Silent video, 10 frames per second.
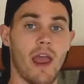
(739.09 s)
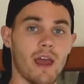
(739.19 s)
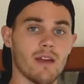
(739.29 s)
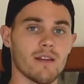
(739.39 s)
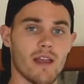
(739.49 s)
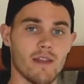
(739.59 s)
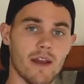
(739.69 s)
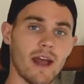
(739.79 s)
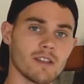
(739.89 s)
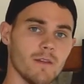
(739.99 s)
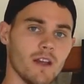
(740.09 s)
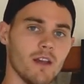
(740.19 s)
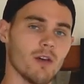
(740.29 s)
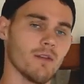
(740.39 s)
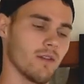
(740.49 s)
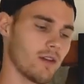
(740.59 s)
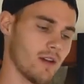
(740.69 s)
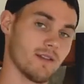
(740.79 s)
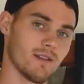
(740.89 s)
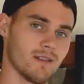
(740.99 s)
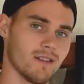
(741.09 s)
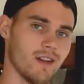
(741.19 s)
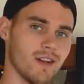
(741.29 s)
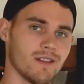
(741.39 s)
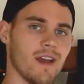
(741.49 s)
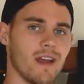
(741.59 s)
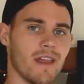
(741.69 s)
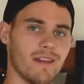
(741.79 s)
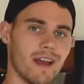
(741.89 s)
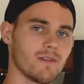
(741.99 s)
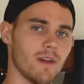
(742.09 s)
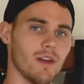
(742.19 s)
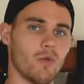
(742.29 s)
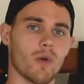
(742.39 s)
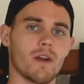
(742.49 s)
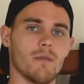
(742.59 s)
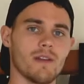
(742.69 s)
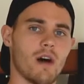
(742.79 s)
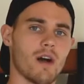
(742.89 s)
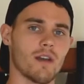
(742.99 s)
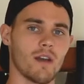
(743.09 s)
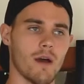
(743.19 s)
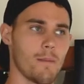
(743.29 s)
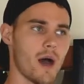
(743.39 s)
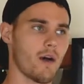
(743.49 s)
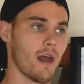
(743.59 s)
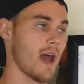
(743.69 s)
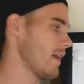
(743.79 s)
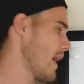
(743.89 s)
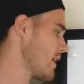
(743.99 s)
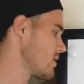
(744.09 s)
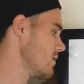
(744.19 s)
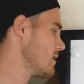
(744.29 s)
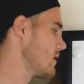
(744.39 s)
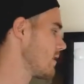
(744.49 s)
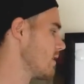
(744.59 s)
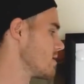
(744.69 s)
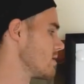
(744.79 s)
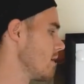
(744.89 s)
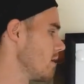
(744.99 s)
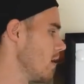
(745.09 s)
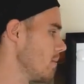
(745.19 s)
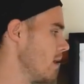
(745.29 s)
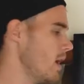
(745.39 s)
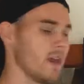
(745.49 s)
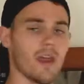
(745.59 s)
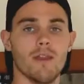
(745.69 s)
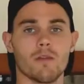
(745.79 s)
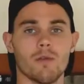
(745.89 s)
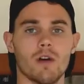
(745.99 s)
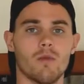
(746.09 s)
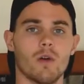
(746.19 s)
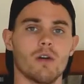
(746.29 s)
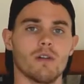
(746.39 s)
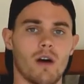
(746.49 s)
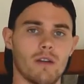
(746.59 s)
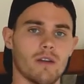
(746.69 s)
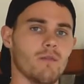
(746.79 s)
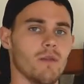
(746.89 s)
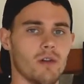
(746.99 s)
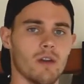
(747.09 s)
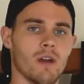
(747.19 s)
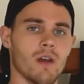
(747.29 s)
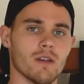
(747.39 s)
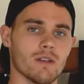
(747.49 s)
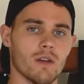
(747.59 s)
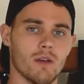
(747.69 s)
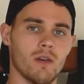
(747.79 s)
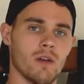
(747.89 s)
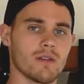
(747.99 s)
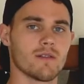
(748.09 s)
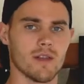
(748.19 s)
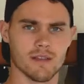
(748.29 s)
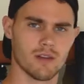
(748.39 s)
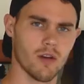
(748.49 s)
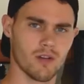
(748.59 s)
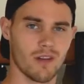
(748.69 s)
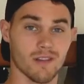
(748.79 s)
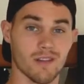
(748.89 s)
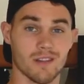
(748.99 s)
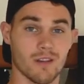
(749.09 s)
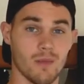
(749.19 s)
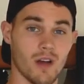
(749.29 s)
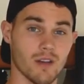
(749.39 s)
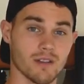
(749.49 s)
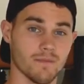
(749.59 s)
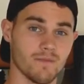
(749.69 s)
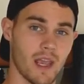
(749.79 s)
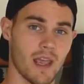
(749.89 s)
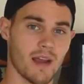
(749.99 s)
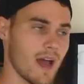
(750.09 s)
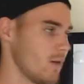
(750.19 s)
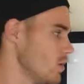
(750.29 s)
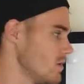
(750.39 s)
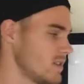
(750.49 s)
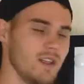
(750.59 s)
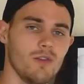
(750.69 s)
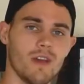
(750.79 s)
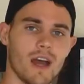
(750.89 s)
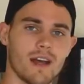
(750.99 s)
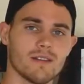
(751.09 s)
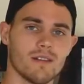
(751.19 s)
And in the next video, because this is a series, in the next video, we're going to be talking about how to actually set this stuff up in the real world on the computer. So stay stoked because it's going to be awesome. And I will see you guys.